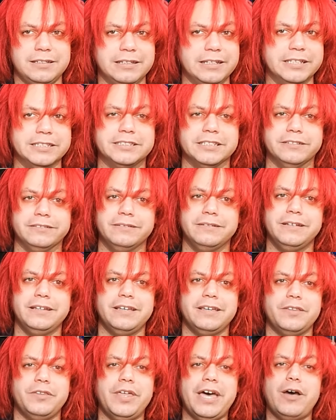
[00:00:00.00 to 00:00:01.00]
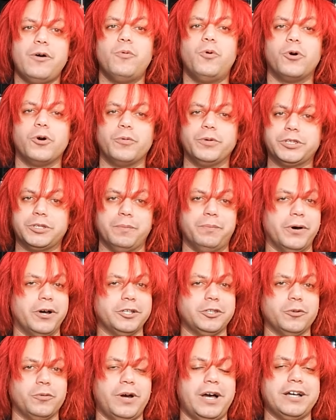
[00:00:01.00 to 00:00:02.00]
Listen, that war with the
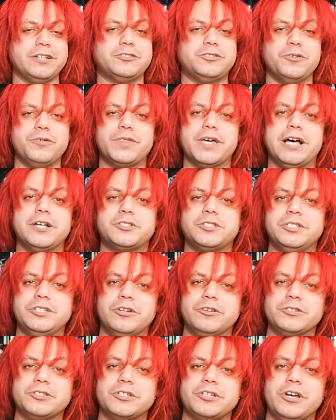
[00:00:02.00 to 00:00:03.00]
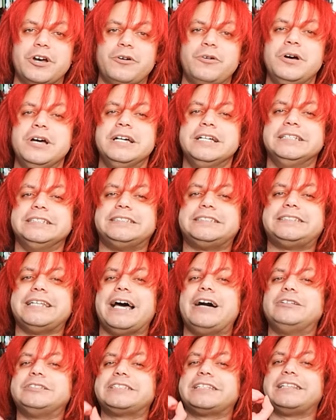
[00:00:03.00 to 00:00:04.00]
Bugnarok 2,000 years ago
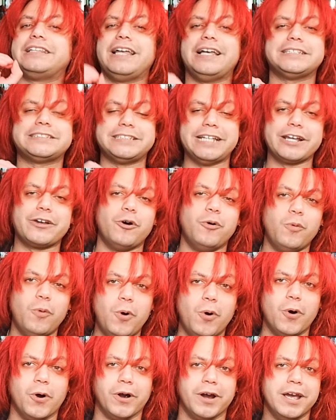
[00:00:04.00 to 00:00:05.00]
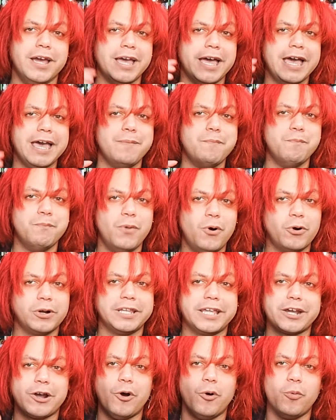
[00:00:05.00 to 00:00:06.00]
sounds less like a war and
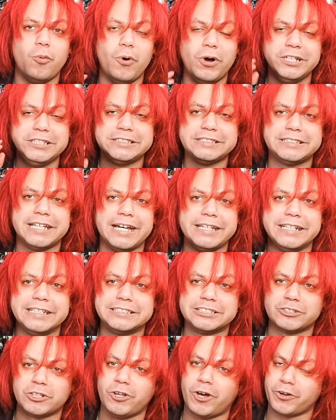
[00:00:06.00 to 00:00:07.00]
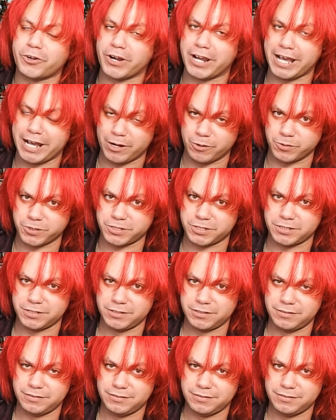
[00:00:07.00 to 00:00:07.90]
more like a one-sided slaughterhouse.